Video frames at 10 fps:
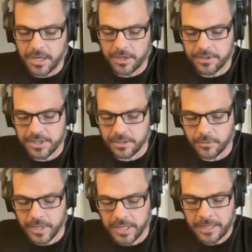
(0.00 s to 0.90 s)

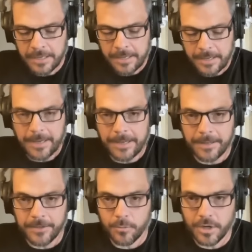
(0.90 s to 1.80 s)
artillery,
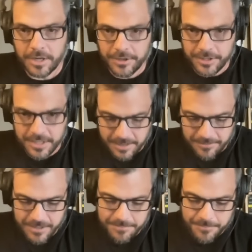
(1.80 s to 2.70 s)
their
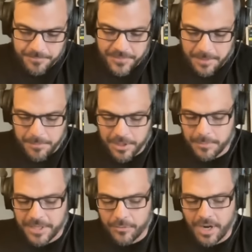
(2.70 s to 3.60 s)

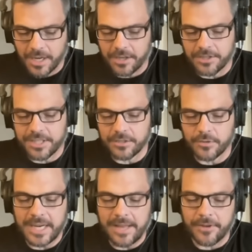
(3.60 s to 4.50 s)
107-millimeter rocket
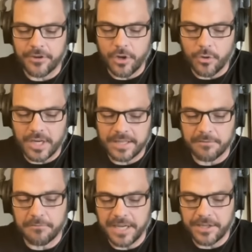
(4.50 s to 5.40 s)
artillery, and they're noting the
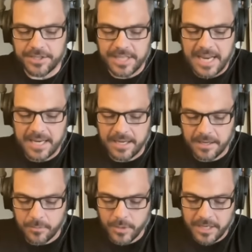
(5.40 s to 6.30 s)
fighters saying
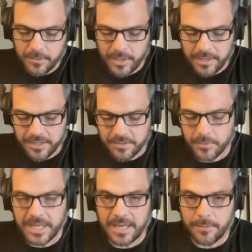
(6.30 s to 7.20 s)
here, we
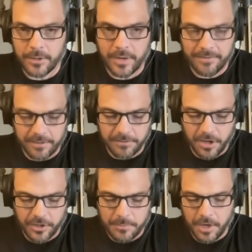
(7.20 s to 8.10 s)
don't have the
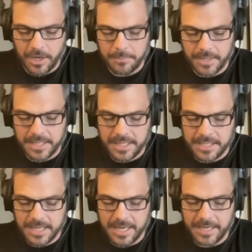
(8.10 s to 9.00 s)
volume on him, but he's
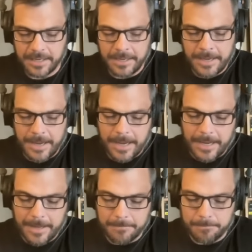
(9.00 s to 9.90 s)
saying
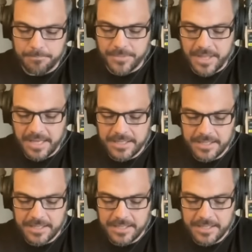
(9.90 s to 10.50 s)
that